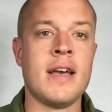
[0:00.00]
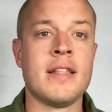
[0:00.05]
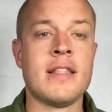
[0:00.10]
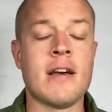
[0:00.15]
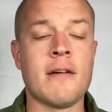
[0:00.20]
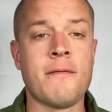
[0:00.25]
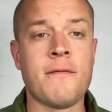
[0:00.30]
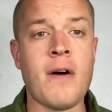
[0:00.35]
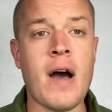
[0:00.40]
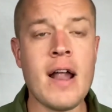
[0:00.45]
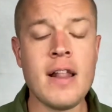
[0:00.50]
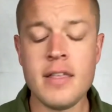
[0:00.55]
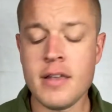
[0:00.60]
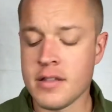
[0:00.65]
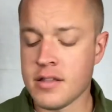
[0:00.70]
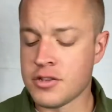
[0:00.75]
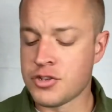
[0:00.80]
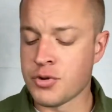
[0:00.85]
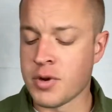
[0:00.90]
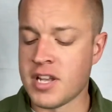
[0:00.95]
Now, finally, on
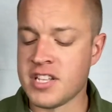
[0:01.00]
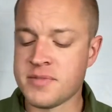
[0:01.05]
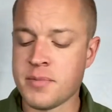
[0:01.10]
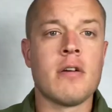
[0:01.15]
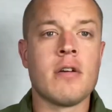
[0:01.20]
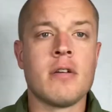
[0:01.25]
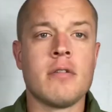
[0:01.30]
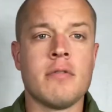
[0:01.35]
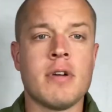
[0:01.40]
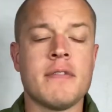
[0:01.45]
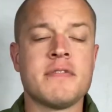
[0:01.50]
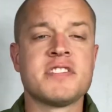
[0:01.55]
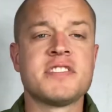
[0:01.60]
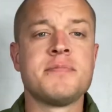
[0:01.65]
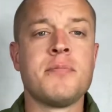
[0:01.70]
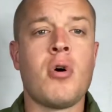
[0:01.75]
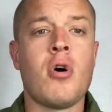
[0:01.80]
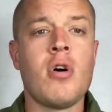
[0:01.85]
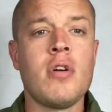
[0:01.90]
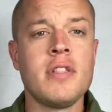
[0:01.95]
the transmitter, we have a
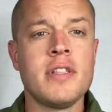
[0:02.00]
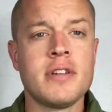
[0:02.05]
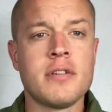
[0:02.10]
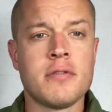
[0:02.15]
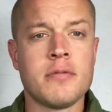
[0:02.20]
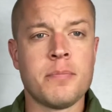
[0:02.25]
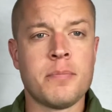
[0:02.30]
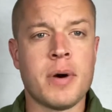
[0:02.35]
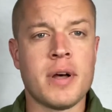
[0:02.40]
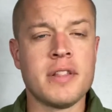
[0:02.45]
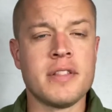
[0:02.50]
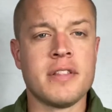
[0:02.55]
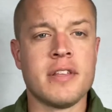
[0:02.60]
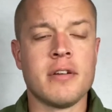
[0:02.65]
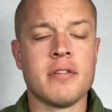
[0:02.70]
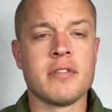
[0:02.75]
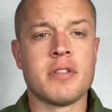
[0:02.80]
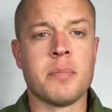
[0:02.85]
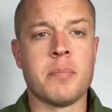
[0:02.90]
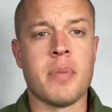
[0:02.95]
small little button
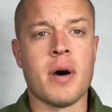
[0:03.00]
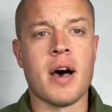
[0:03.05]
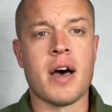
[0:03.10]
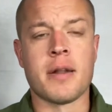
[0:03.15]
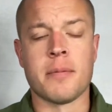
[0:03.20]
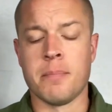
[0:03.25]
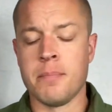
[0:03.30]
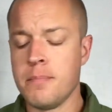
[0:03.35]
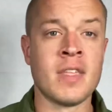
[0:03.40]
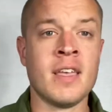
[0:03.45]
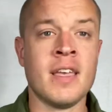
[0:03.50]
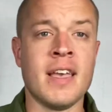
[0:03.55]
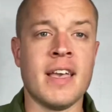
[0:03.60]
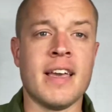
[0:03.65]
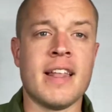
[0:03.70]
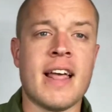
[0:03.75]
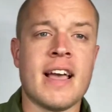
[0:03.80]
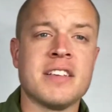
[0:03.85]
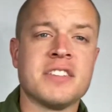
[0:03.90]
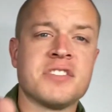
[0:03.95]
here at the bottom.
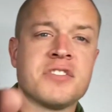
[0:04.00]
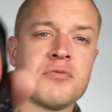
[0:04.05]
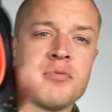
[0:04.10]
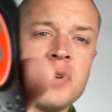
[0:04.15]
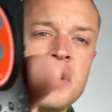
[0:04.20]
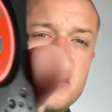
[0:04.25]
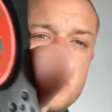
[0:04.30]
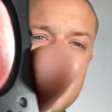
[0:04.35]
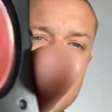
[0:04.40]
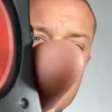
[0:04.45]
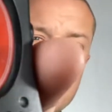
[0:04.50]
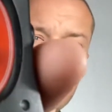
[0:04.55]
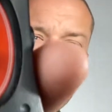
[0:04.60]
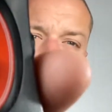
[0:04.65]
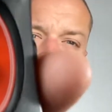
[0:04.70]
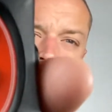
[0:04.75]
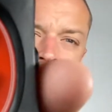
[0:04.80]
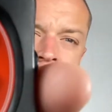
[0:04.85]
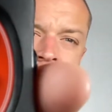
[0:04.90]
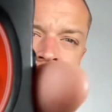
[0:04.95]
It has 3 different
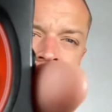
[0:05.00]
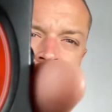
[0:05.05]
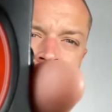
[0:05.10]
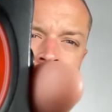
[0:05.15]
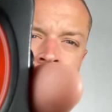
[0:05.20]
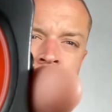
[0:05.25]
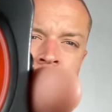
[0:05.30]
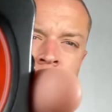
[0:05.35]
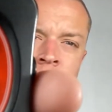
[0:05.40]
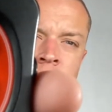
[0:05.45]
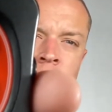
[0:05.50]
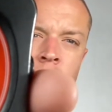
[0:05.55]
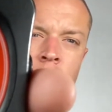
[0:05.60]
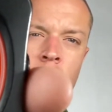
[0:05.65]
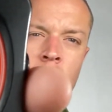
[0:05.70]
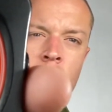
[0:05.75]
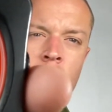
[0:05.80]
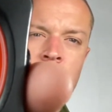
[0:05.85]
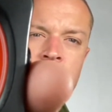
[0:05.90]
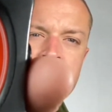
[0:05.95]
colors,
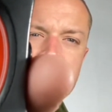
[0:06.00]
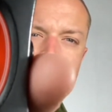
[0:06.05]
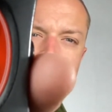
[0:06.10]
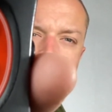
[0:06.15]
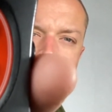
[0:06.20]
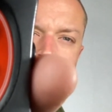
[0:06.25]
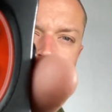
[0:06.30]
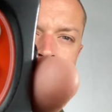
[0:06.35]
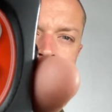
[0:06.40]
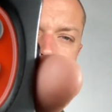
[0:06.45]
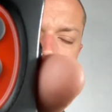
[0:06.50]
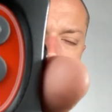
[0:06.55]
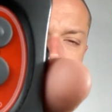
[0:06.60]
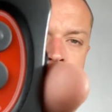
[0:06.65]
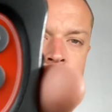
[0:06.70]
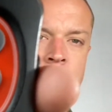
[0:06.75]
orange, green, and black.